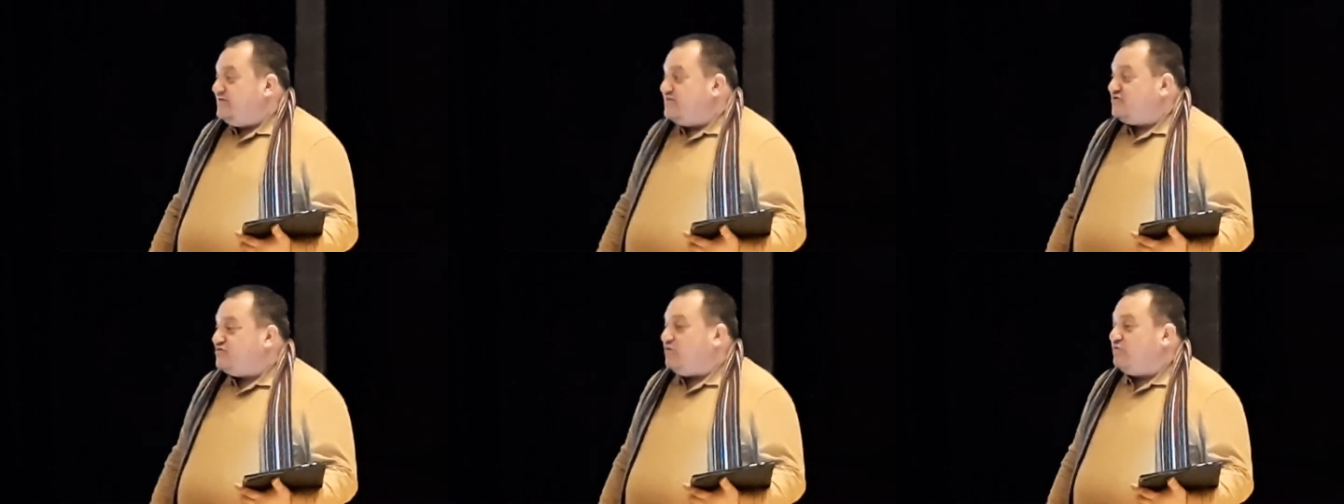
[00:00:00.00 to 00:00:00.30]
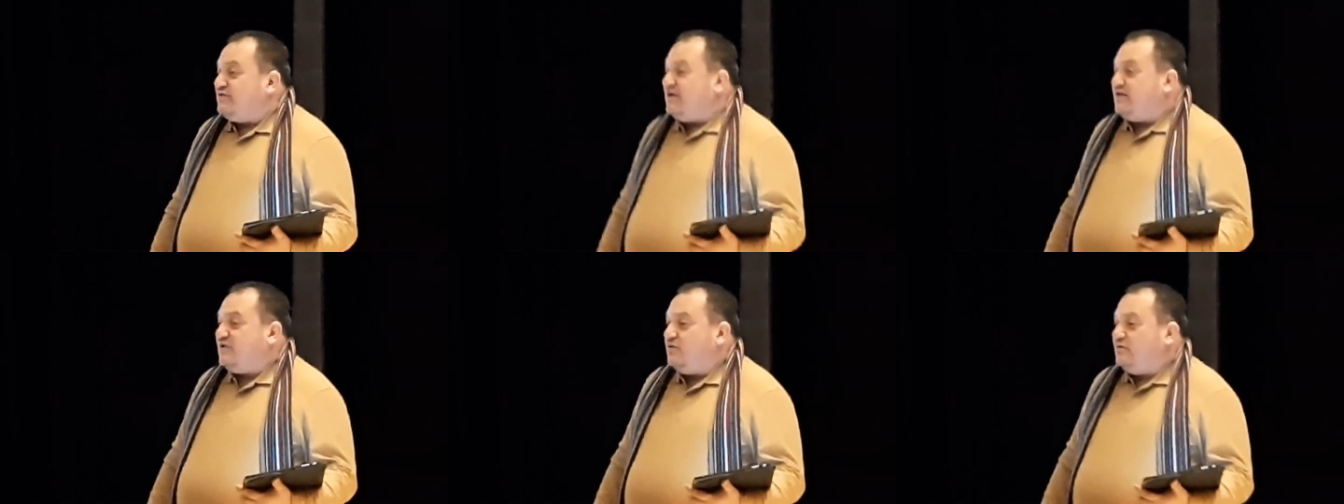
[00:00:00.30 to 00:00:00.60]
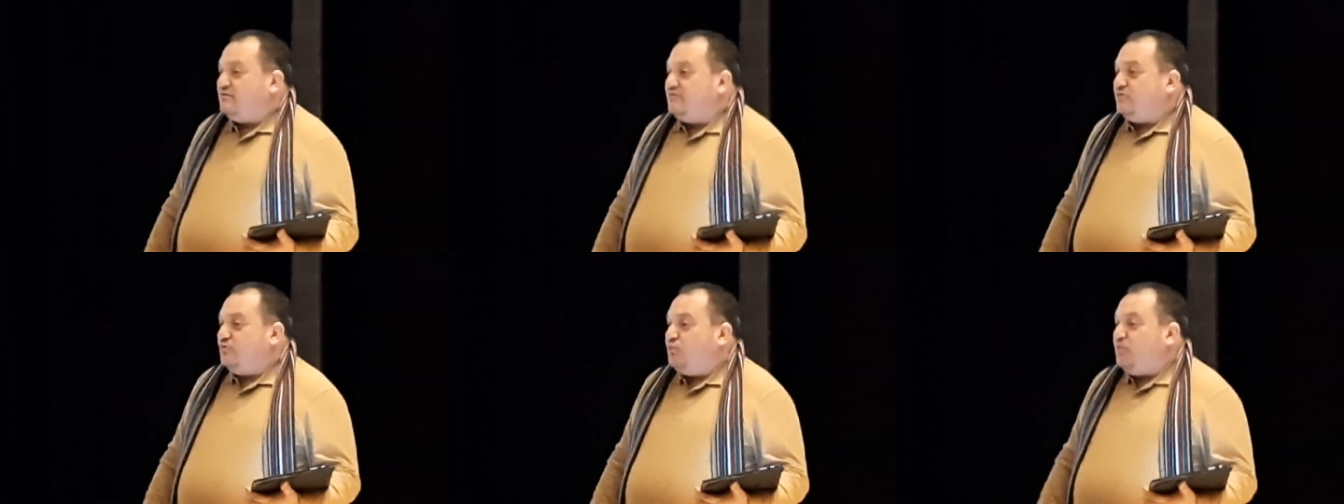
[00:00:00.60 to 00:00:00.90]
so that
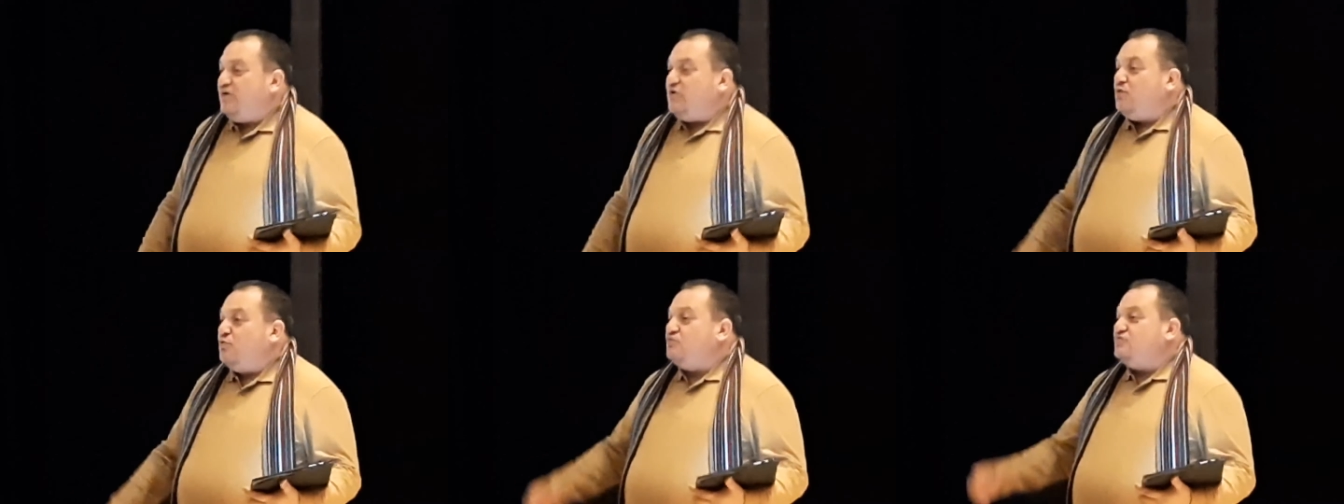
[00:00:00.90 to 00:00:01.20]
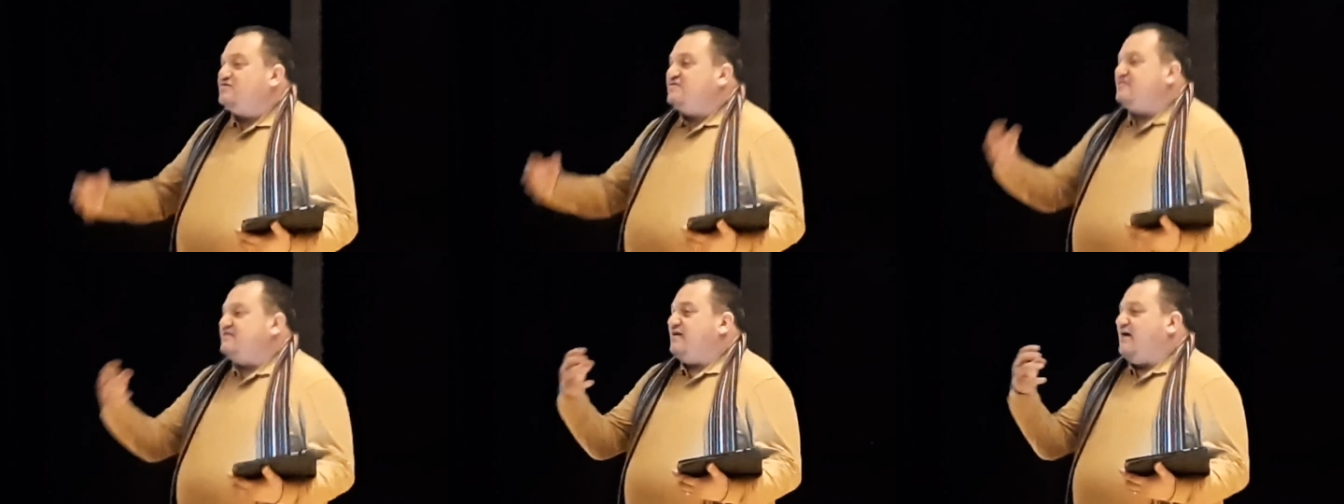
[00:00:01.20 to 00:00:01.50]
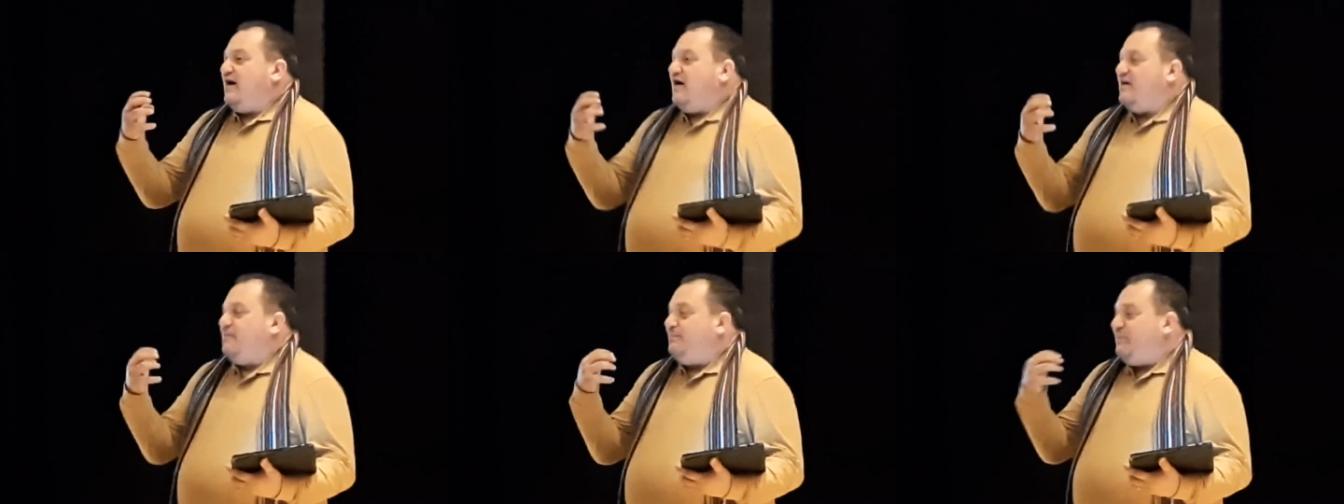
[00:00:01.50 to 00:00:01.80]
we use
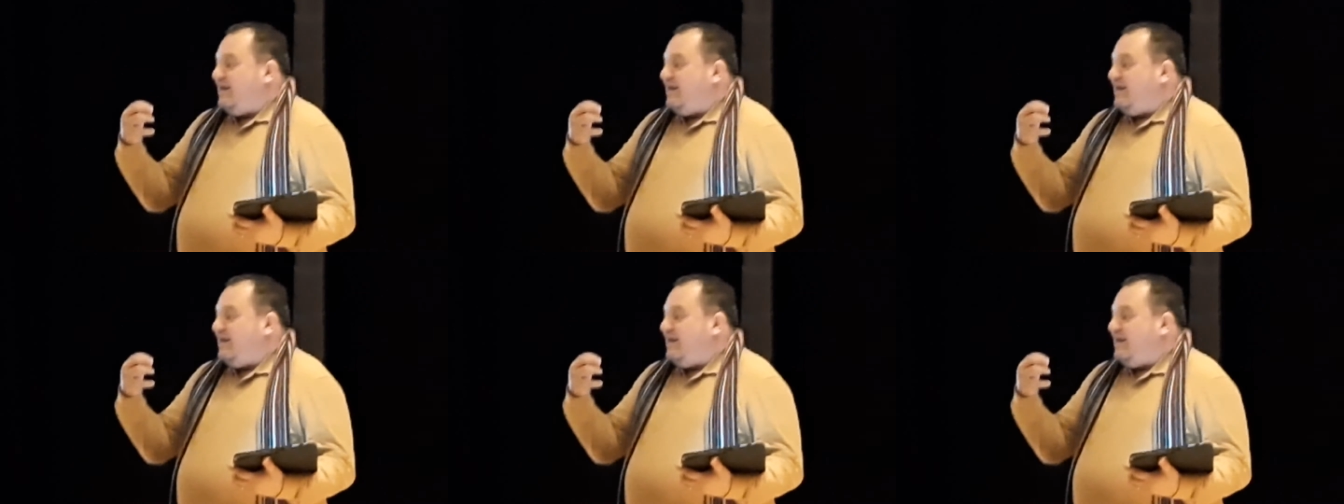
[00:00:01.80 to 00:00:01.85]
our